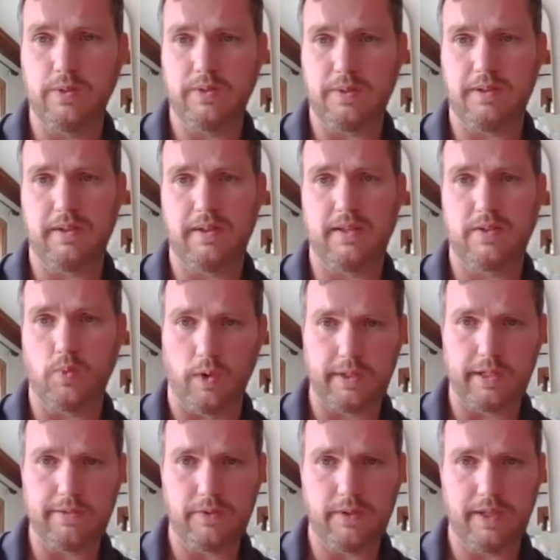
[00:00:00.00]
something that's
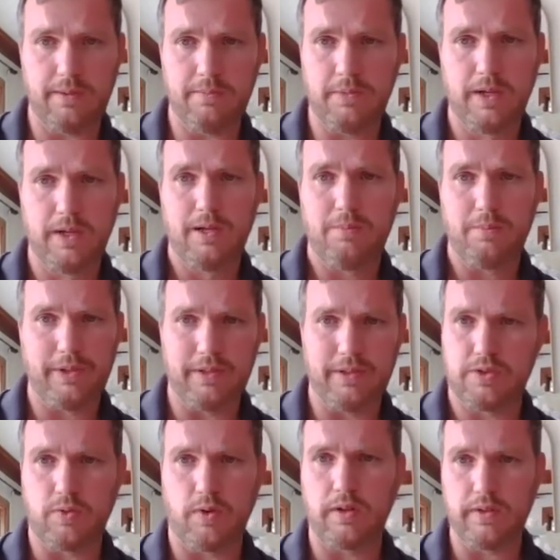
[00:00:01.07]
working for them, but they're
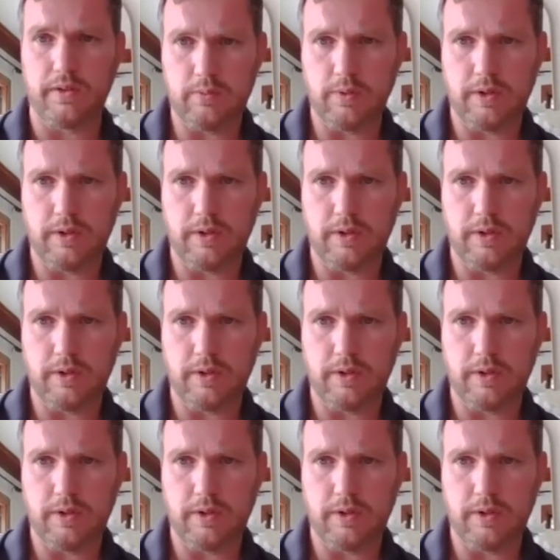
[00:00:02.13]
struggling